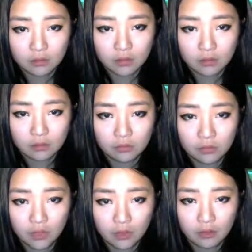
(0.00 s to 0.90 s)
To
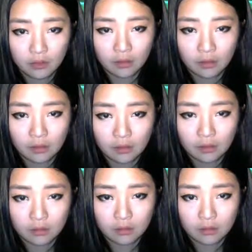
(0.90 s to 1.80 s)
get
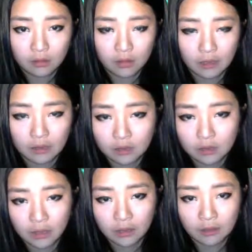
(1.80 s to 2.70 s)

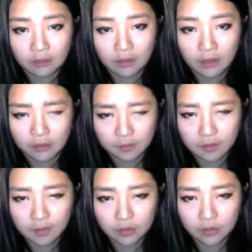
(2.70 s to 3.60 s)
an
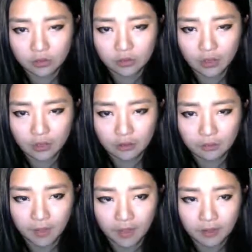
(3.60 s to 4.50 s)
exponential sign
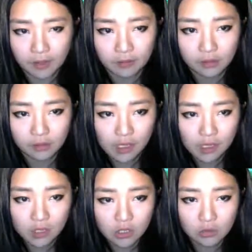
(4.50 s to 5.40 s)
in Python,
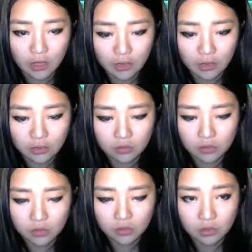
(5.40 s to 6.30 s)
you can
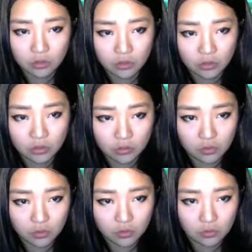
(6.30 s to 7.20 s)
use
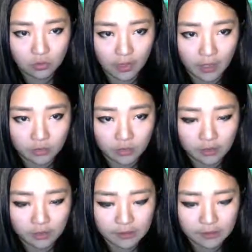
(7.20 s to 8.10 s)
2
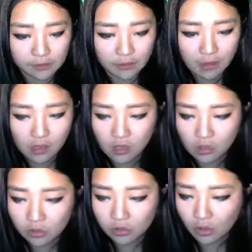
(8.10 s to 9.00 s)
asterisks.
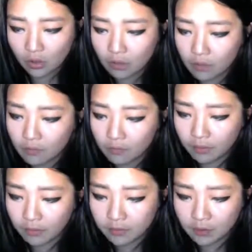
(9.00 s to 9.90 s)
So
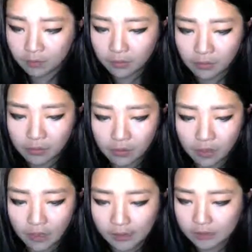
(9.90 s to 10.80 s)
for example,
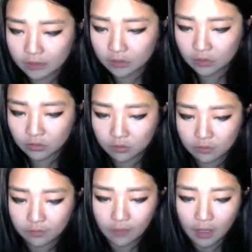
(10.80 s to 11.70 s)
I can do
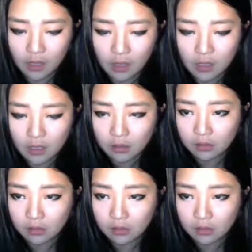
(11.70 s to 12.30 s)
5